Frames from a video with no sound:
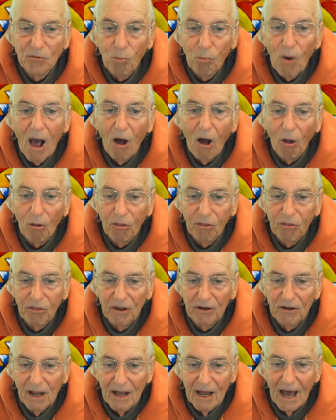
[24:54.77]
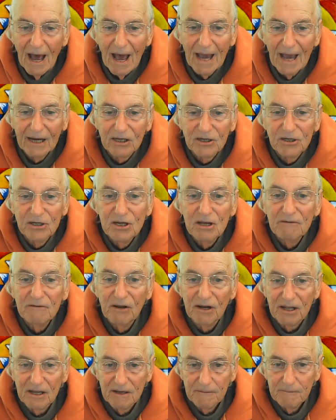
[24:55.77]
wealth and
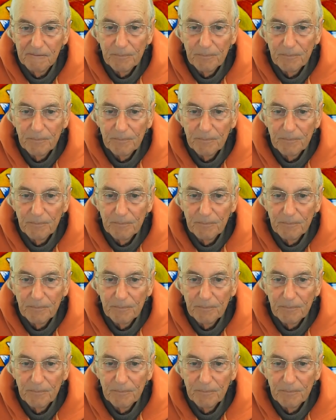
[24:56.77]
activity.